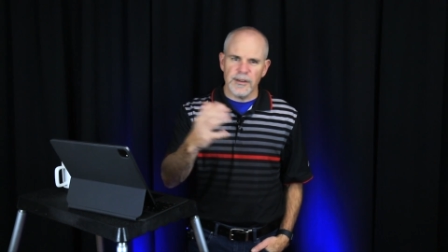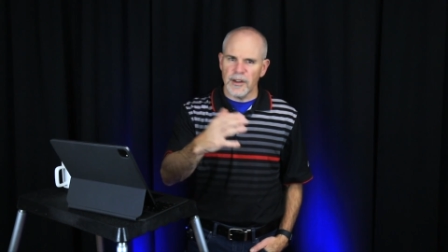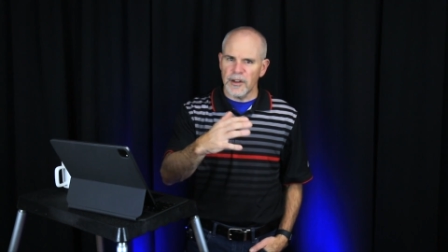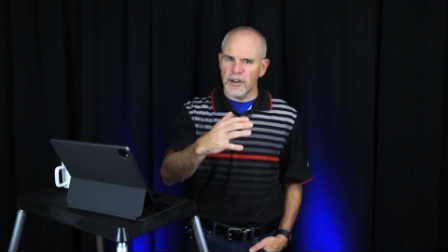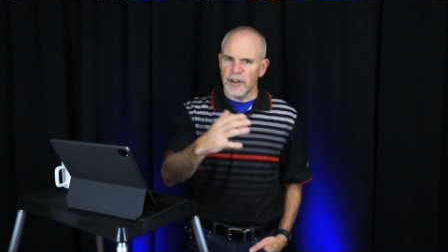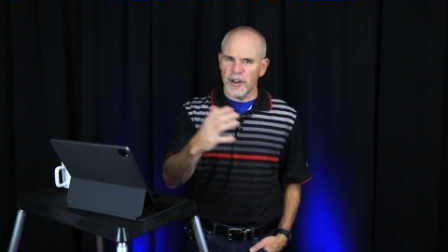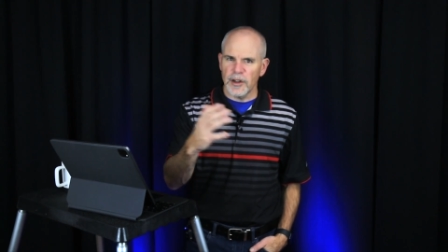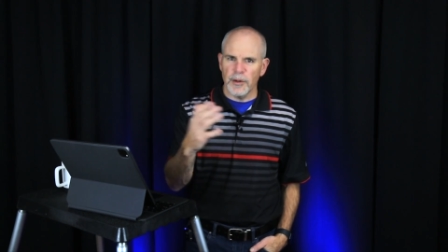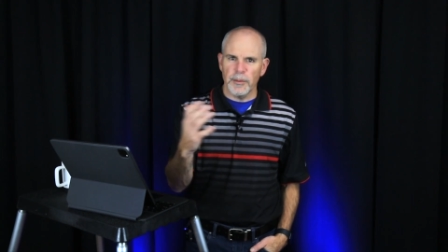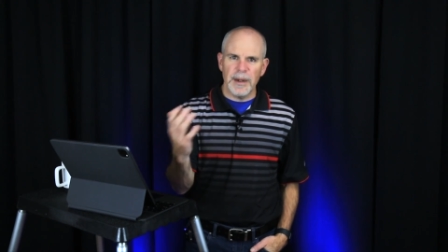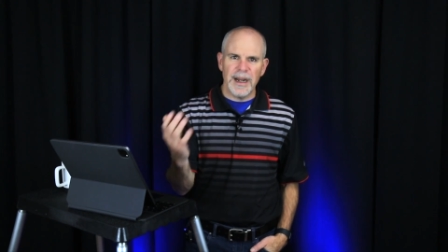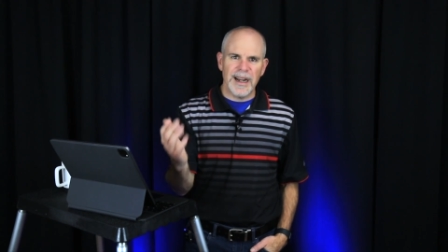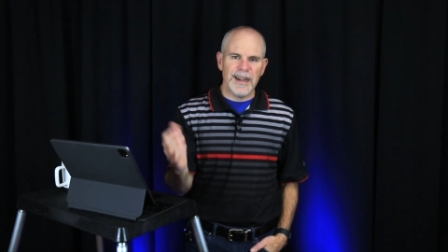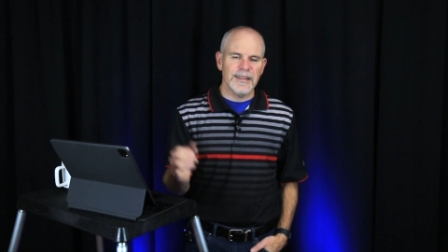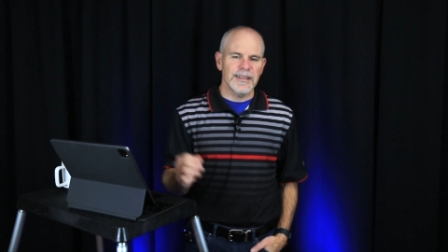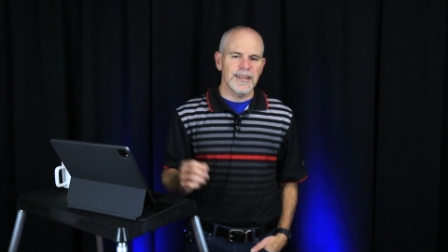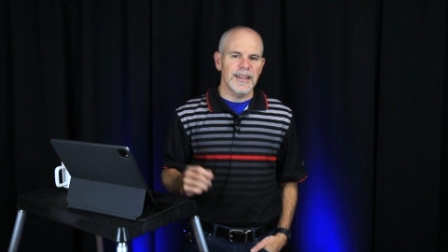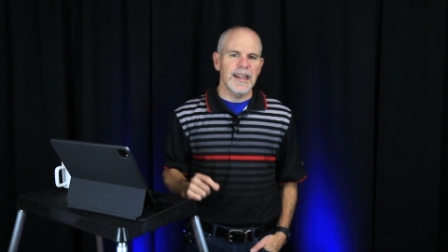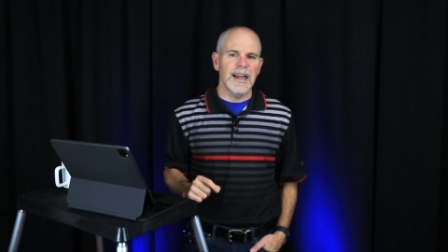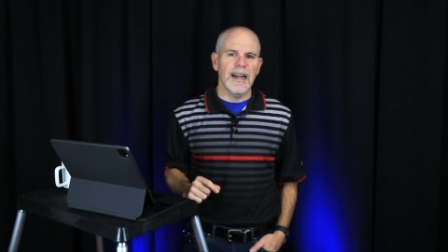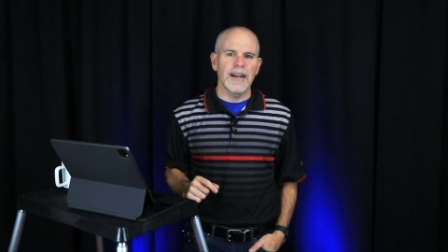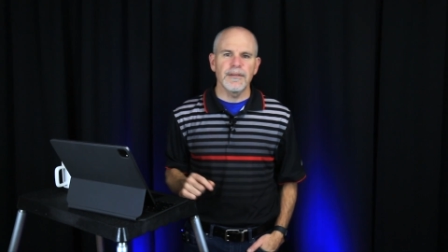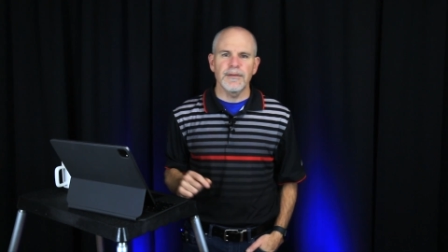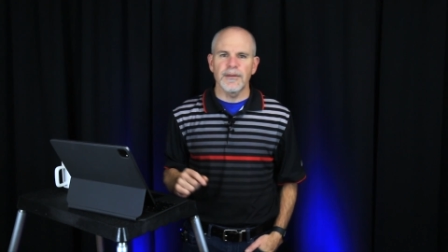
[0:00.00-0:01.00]
Going to go back
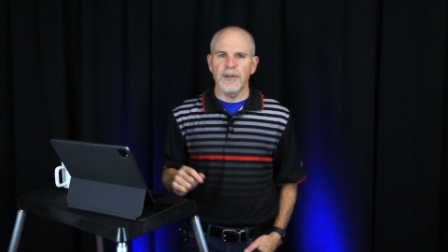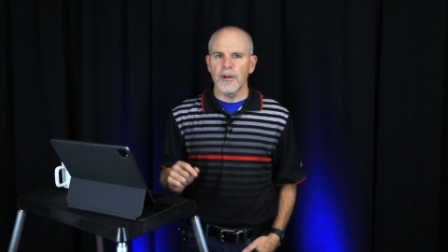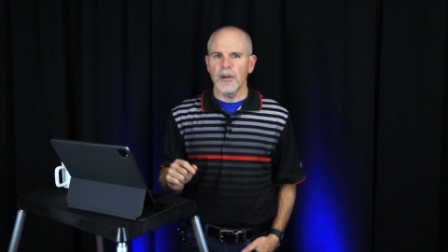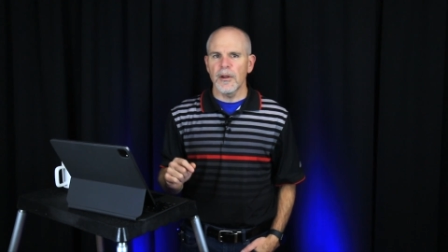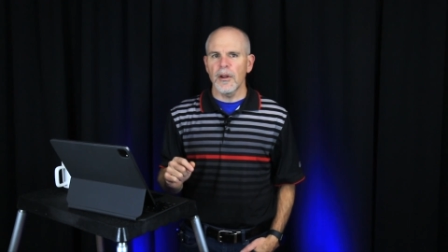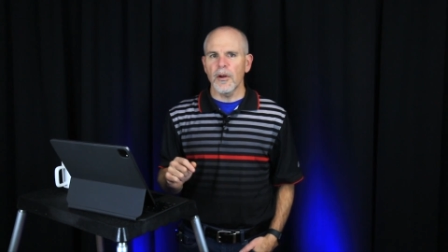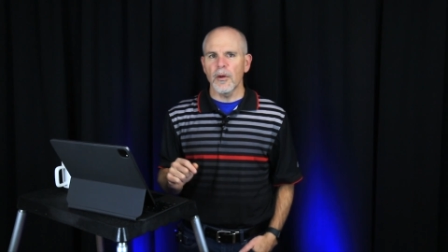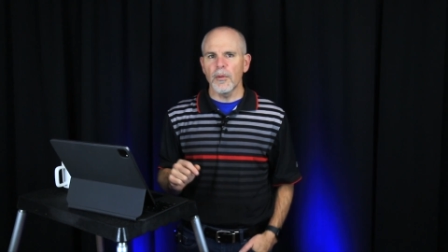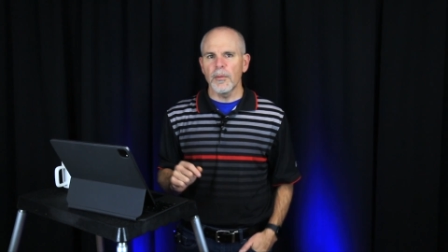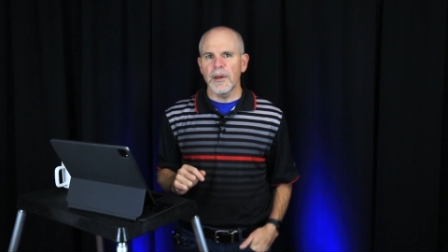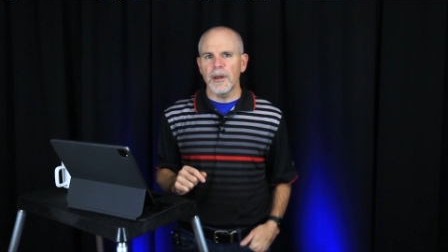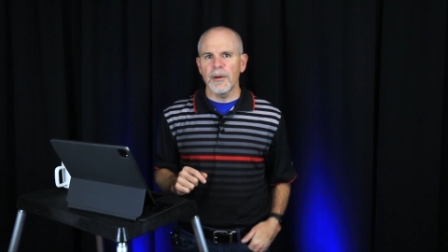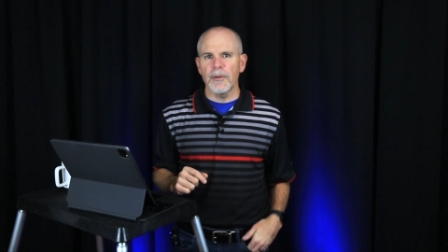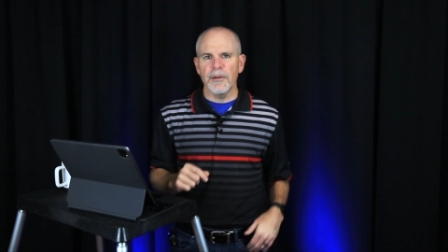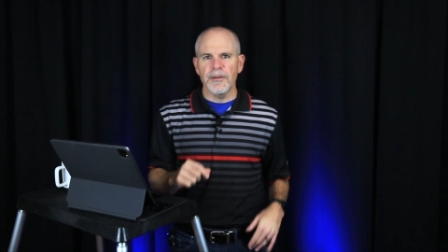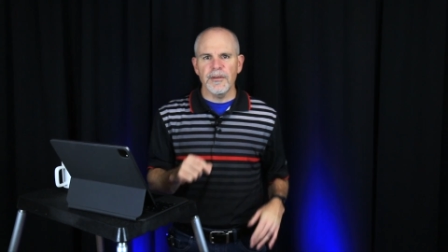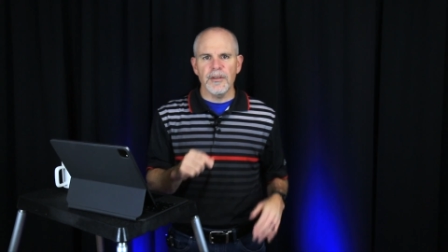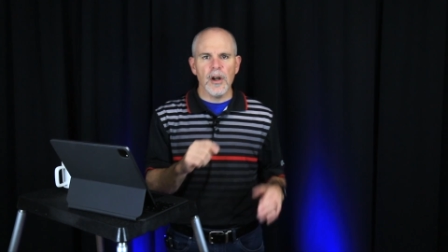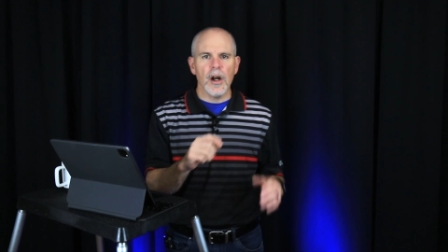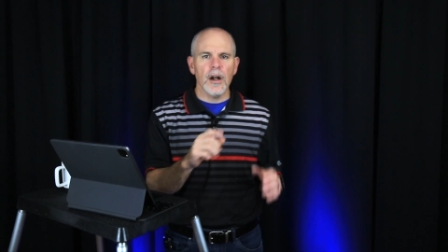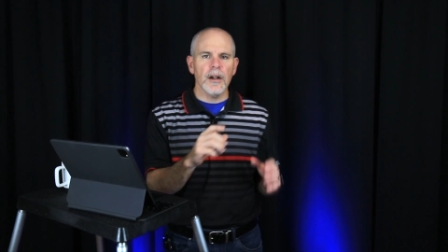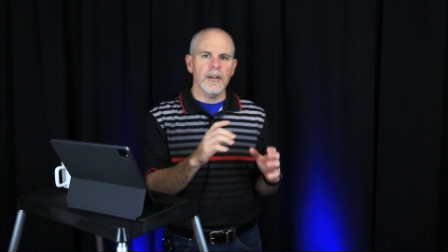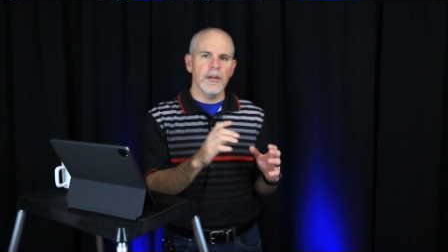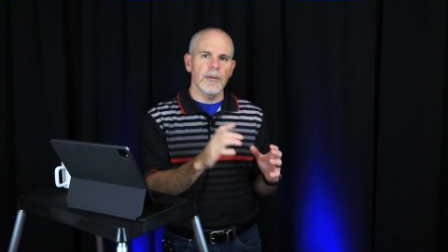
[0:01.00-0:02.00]
to that for a little bit. We've
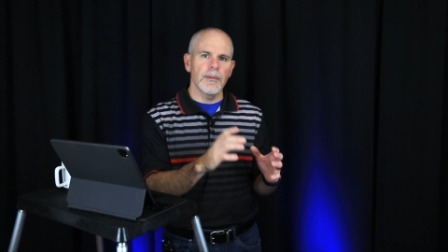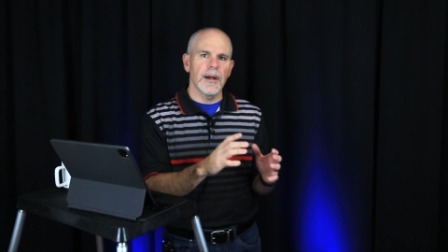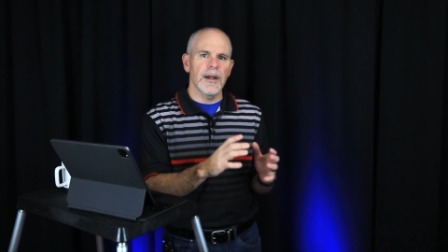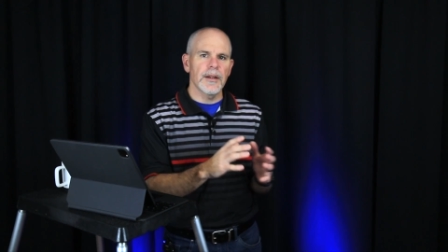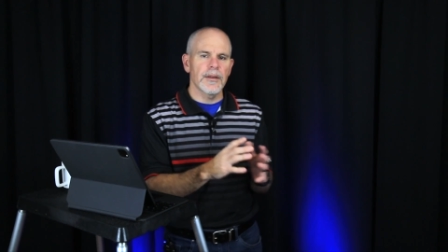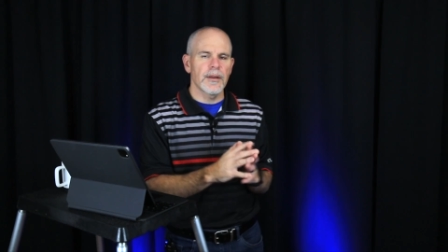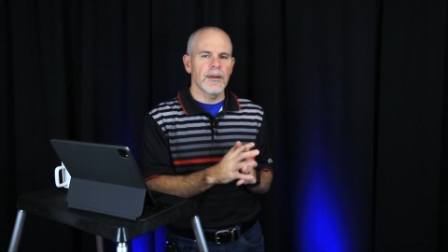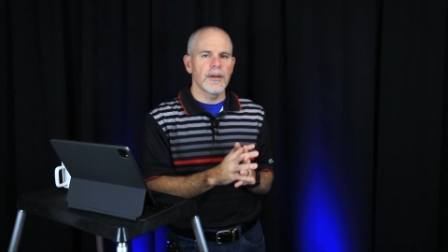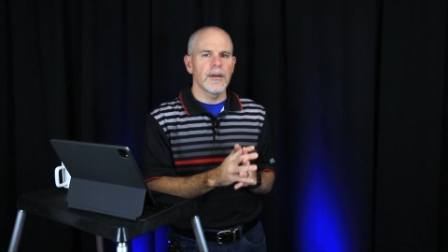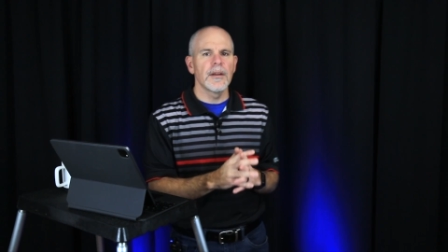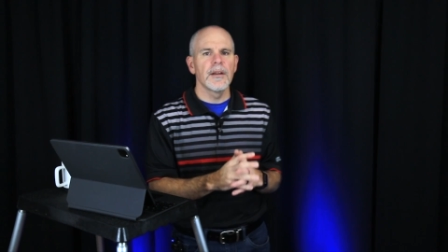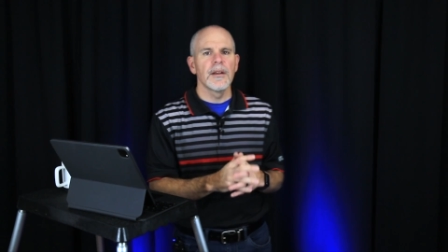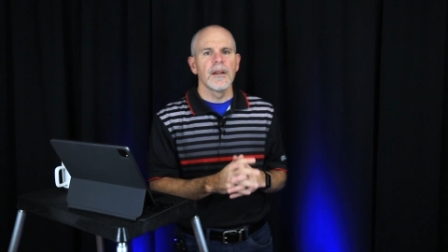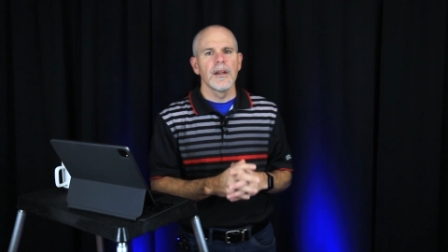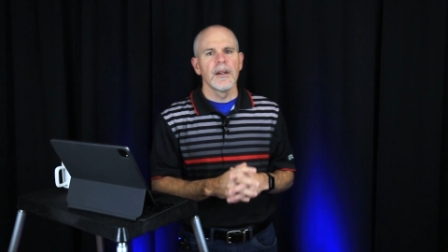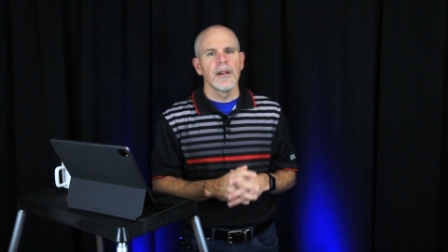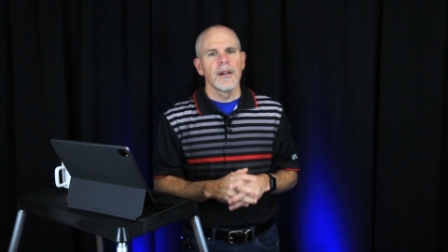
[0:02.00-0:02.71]
talked about the,